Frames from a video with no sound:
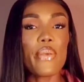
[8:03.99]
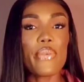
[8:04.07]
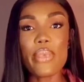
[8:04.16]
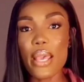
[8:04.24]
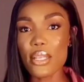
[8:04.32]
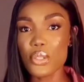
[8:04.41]

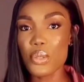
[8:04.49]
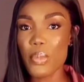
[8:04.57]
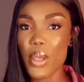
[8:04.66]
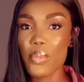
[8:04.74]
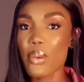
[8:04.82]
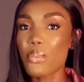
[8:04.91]
Yes, you
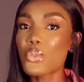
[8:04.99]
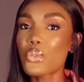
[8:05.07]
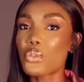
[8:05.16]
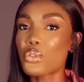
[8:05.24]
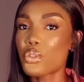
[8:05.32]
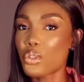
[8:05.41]
might be able
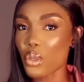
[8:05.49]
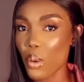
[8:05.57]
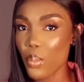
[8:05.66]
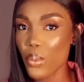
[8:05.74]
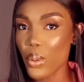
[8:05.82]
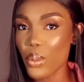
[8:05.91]
to
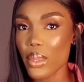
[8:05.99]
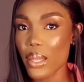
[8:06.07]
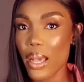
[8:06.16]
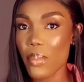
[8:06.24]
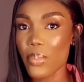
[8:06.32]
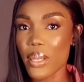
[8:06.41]
shop on
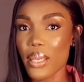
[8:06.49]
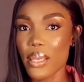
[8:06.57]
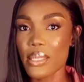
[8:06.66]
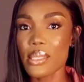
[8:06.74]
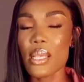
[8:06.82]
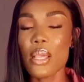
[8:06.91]
that
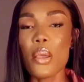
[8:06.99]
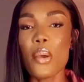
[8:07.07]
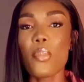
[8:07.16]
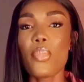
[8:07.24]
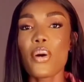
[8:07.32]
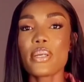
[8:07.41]
place,
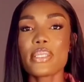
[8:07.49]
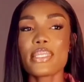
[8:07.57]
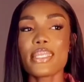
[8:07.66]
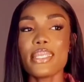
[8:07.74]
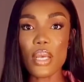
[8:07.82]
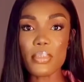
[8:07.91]
but
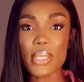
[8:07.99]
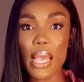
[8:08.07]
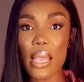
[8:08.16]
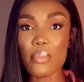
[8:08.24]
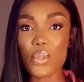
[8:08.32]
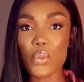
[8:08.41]

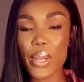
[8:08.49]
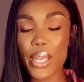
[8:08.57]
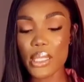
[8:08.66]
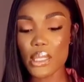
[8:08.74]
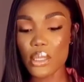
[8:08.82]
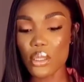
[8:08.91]
sometimes
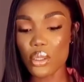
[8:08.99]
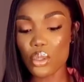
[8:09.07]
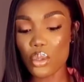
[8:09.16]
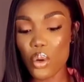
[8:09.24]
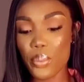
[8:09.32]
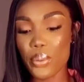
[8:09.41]
when
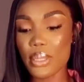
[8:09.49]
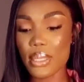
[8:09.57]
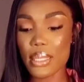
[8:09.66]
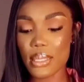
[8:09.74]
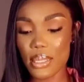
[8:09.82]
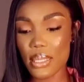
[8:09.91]
you open
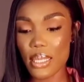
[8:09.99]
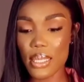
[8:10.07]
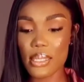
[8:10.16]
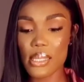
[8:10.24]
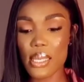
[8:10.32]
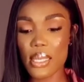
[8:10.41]

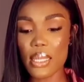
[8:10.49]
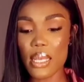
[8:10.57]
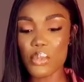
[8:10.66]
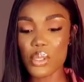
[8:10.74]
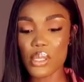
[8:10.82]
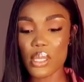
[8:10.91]
1688,
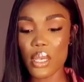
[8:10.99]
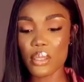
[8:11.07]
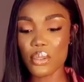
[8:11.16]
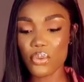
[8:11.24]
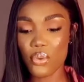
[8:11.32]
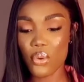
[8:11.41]
let me
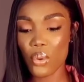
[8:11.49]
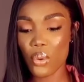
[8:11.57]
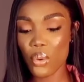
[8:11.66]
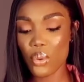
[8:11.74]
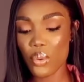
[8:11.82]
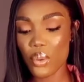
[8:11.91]
search
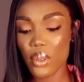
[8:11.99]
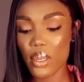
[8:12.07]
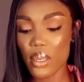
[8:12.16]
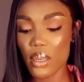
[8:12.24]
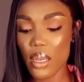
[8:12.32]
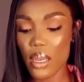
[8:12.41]
for
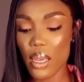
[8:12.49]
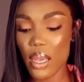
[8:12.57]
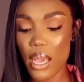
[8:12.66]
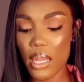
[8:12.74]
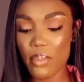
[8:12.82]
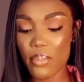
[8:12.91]

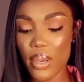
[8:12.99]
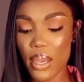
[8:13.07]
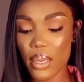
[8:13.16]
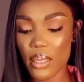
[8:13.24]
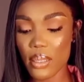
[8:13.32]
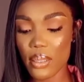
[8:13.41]

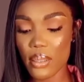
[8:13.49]
handbag,